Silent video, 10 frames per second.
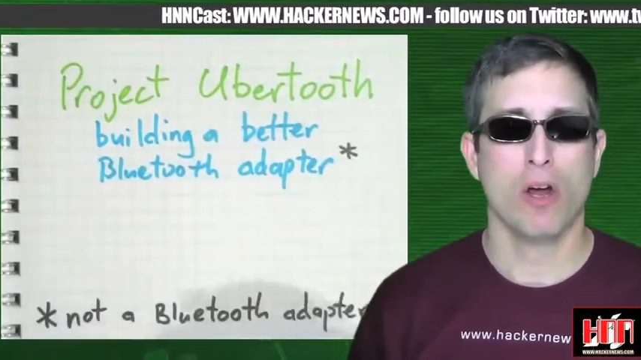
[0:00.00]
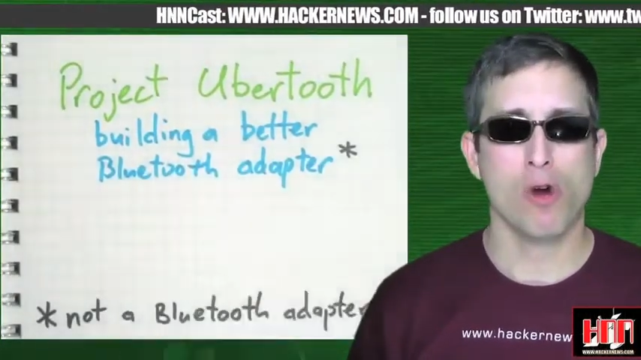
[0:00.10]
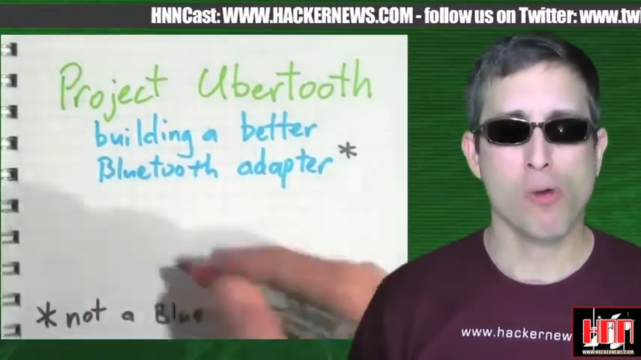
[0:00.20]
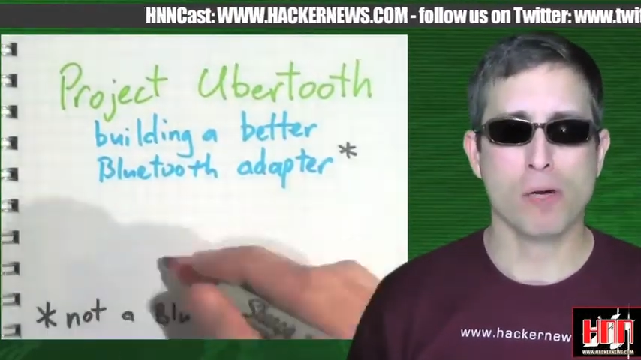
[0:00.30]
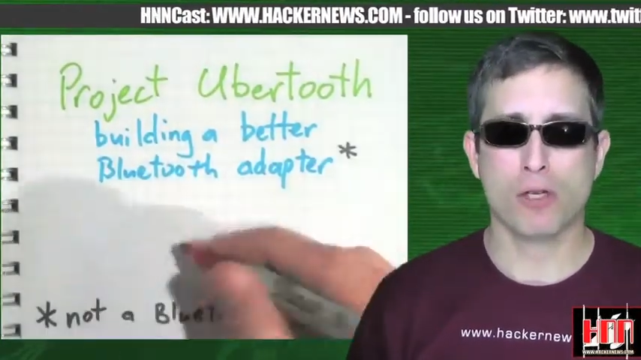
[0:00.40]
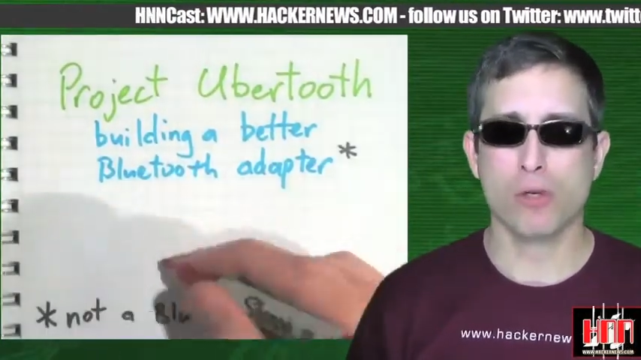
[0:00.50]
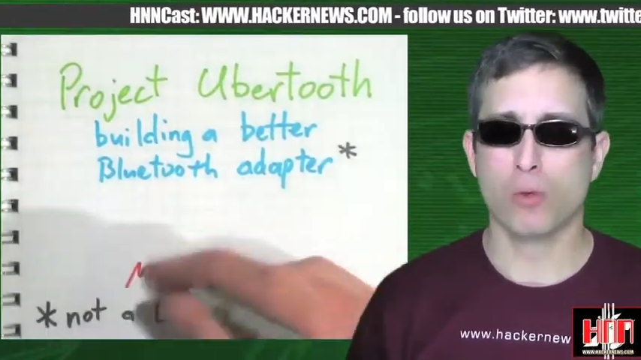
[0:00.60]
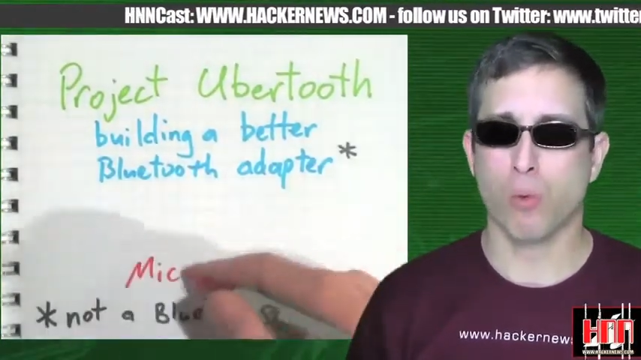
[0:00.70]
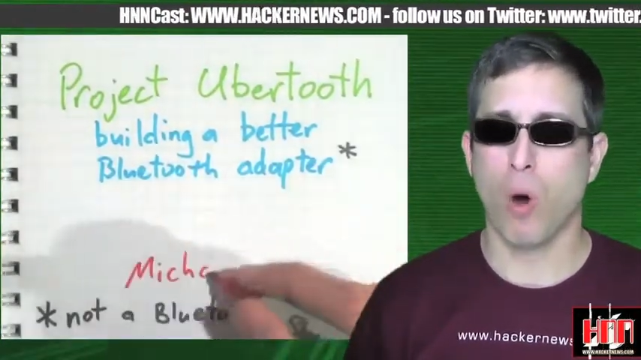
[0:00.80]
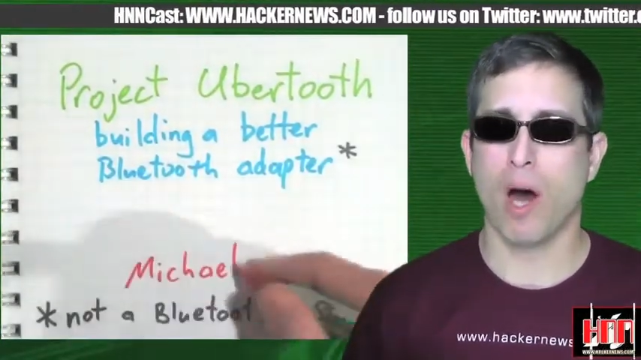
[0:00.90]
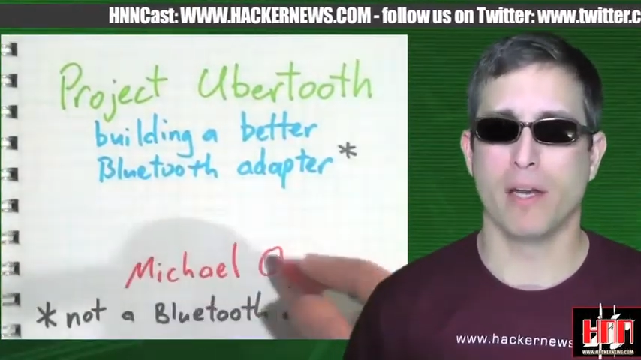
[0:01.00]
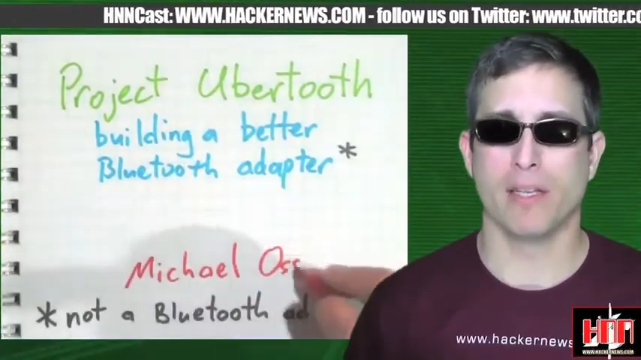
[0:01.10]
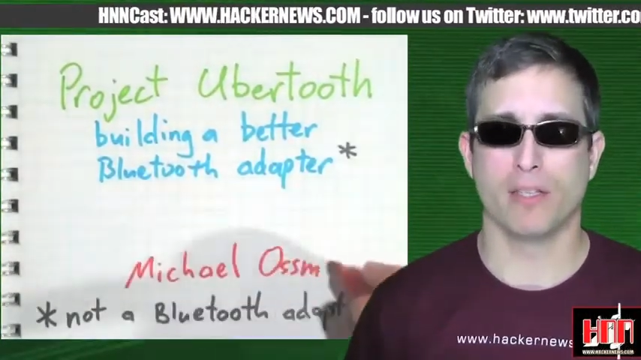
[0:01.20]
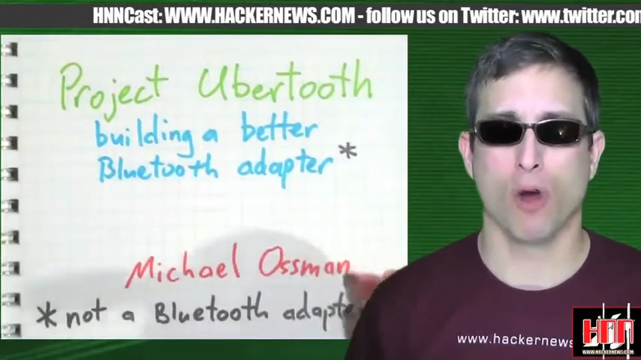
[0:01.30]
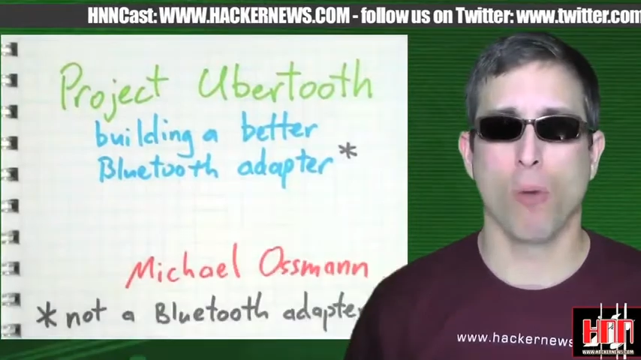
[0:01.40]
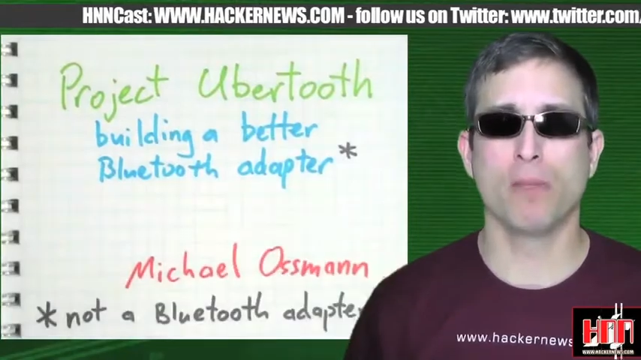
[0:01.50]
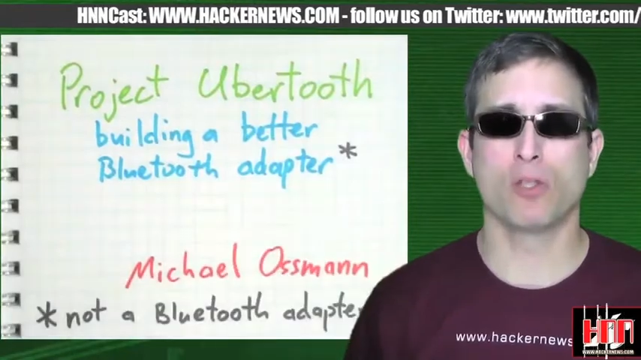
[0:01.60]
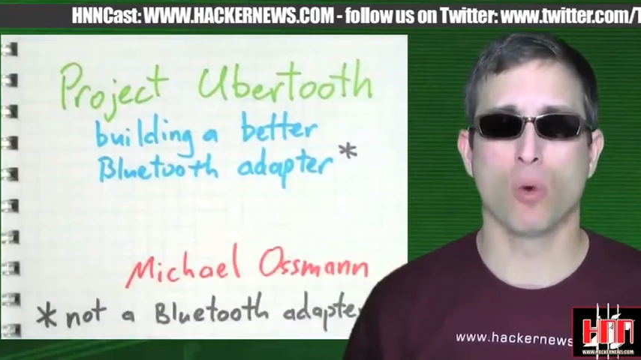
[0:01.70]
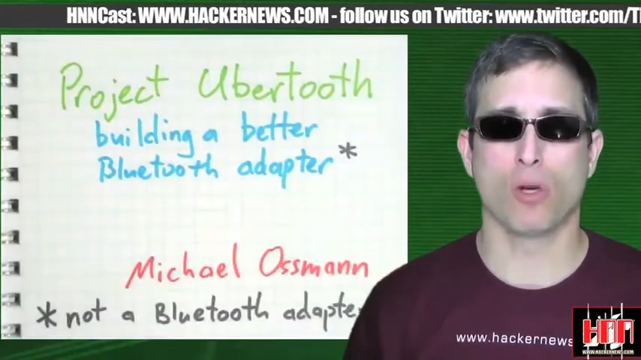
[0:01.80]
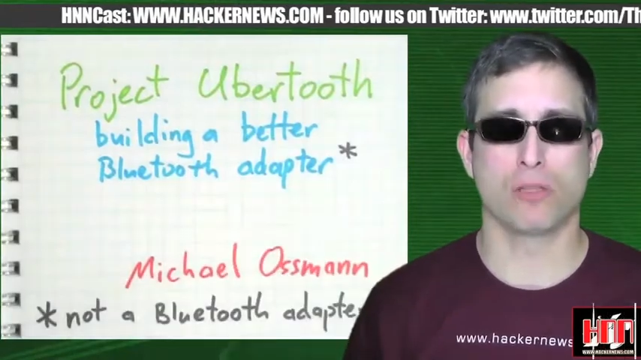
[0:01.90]
Ubertooth One is an open
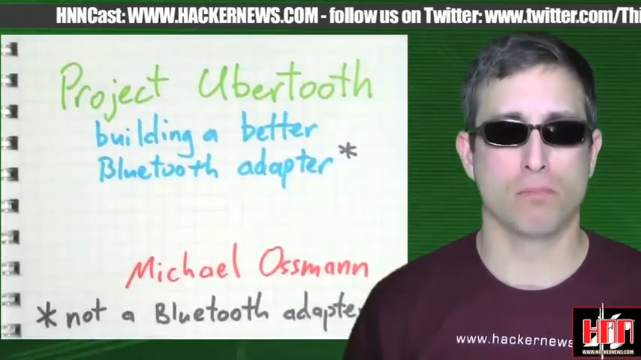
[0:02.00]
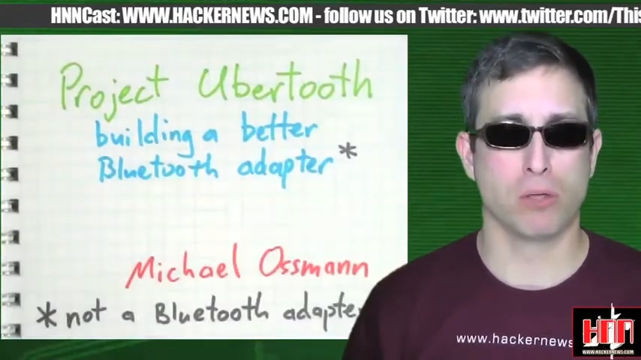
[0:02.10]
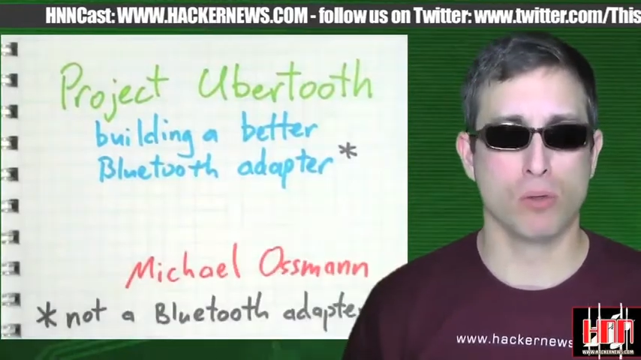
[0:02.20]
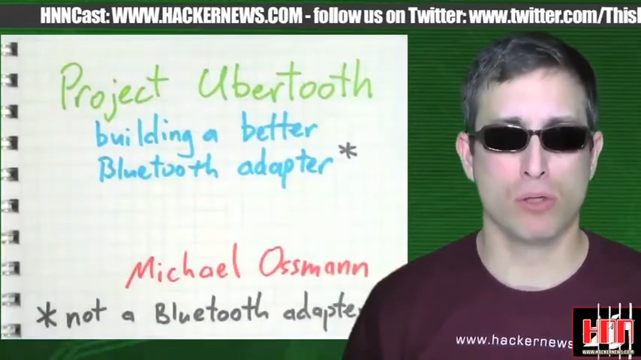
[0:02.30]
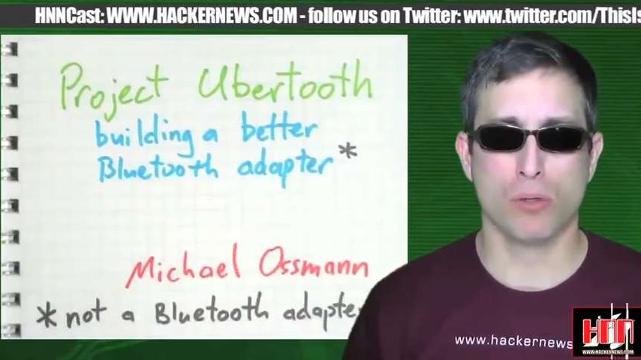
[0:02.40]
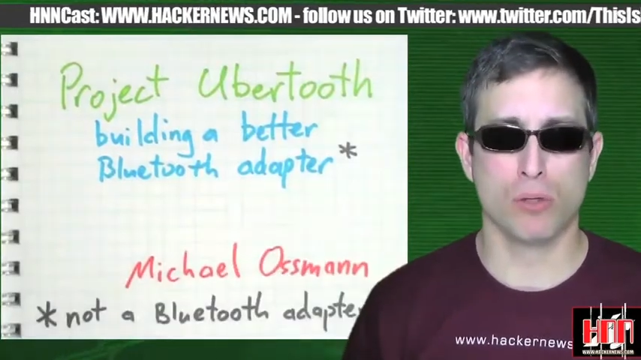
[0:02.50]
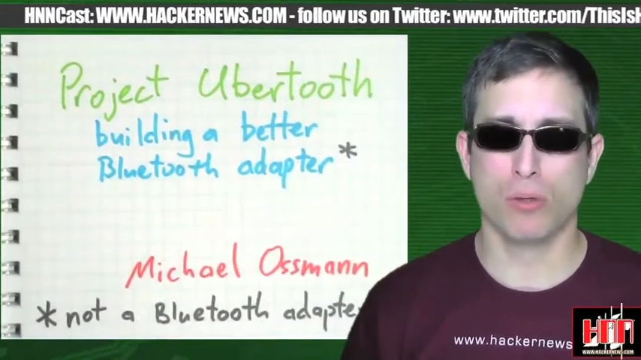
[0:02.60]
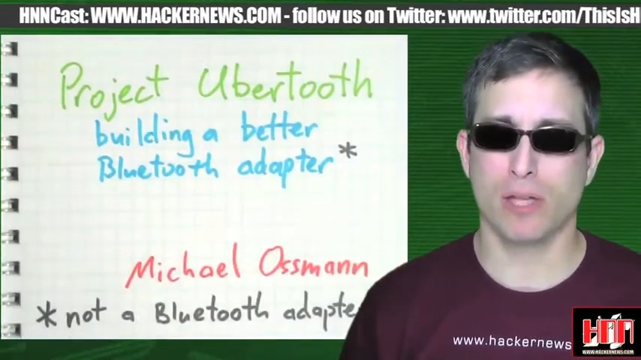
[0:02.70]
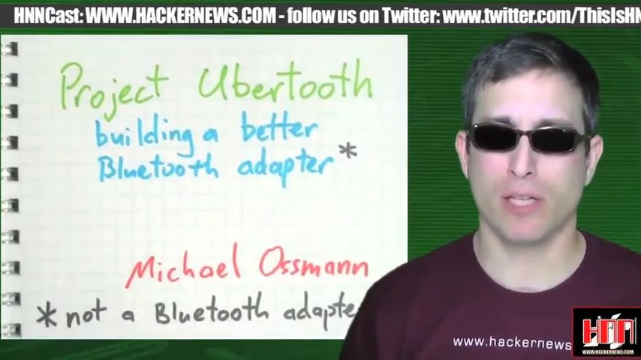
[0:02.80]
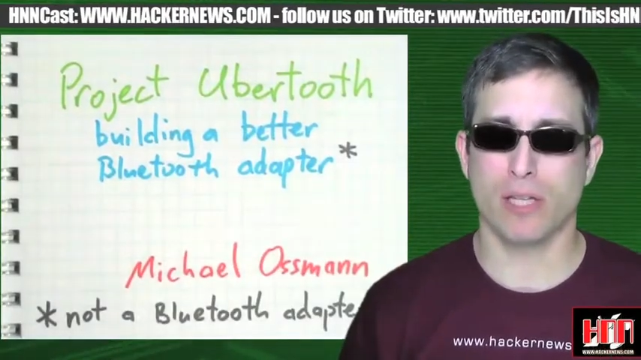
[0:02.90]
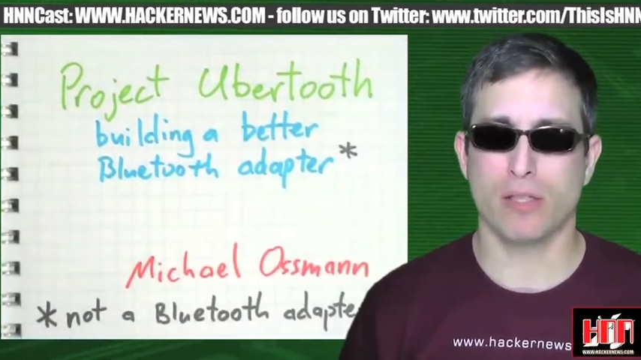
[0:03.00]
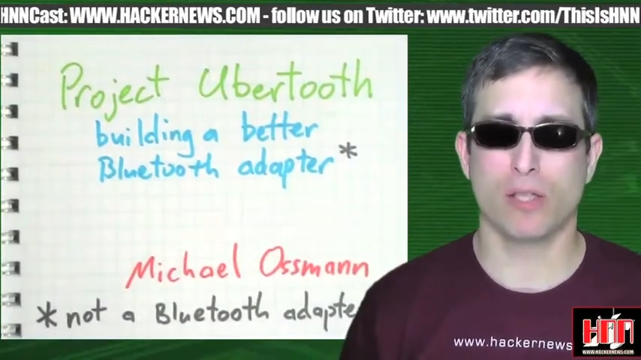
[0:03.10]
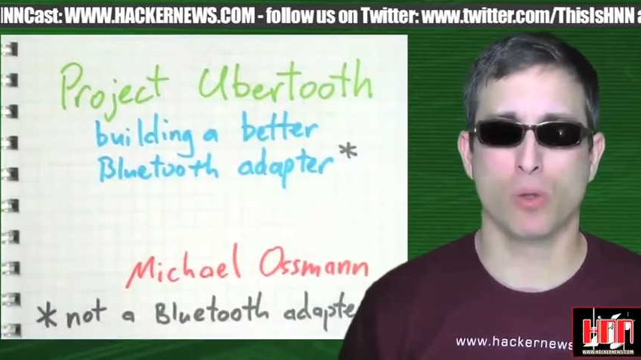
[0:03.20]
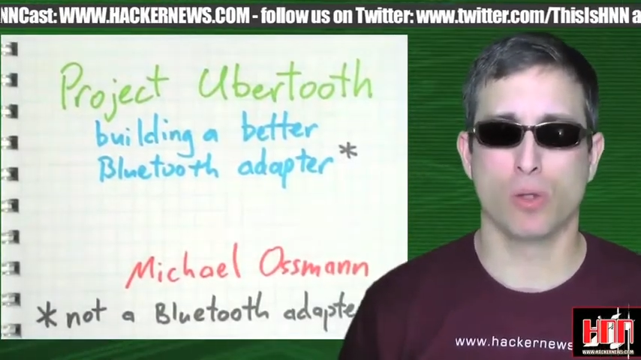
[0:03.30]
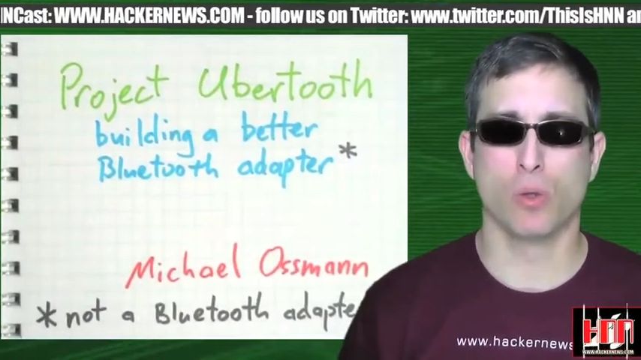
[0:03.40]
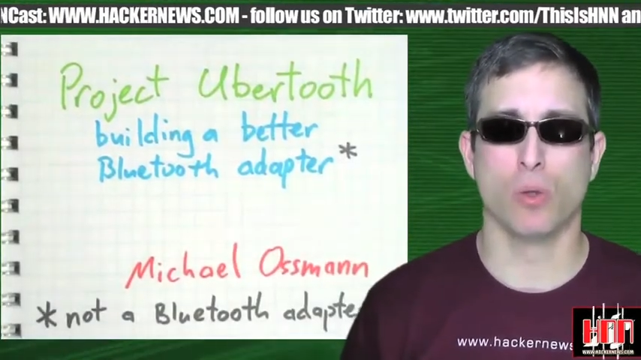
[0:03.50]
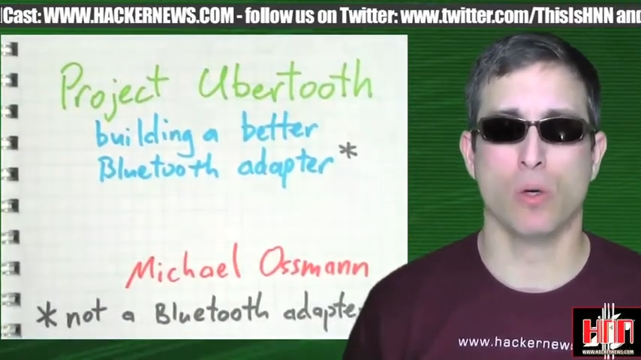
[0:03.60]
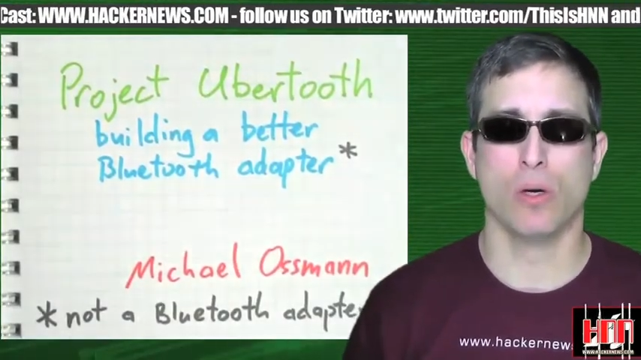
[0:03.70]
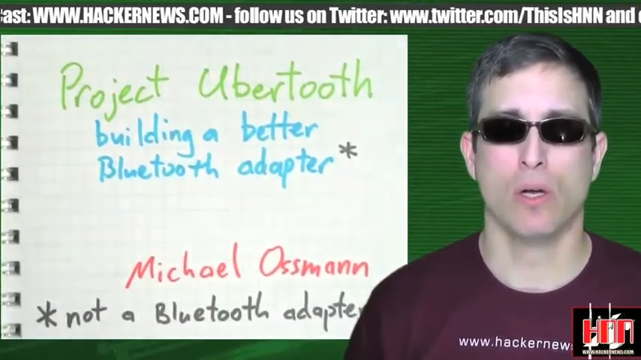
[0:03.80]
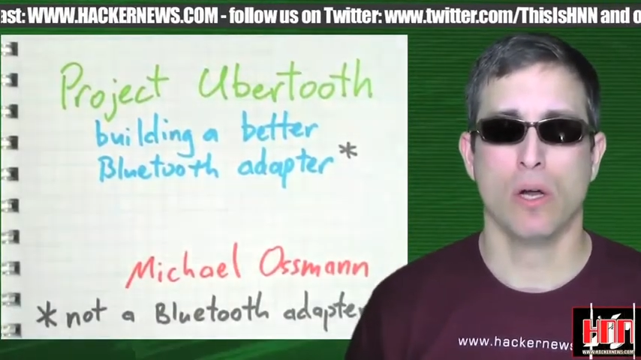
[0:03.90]
source Bluetooth testing
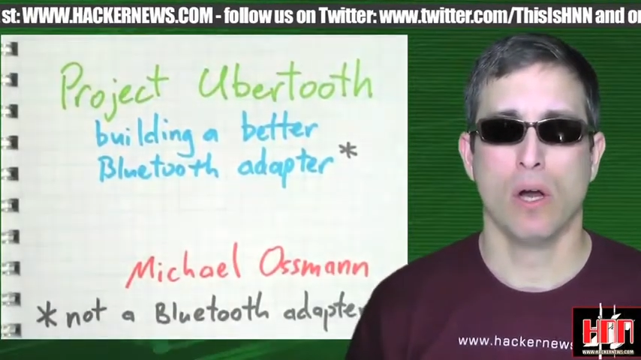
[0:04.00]
tool.